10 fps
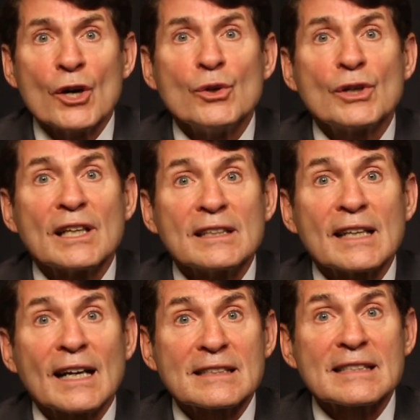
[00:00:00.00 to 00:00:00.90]
who
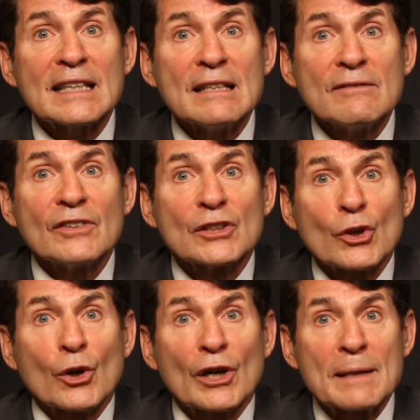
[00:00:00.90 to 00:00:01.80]
conducts
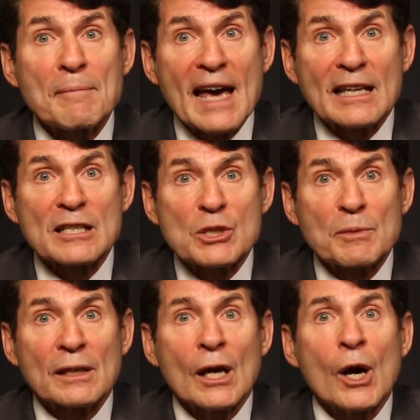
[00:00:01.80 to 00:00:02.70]
inventory
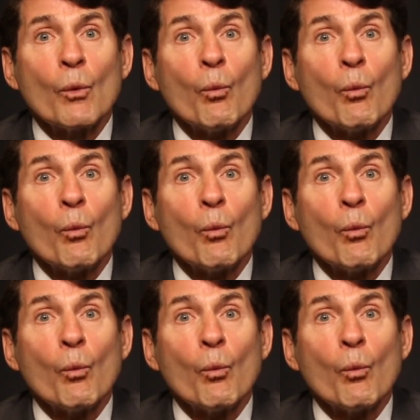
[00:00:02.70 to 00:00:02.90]
management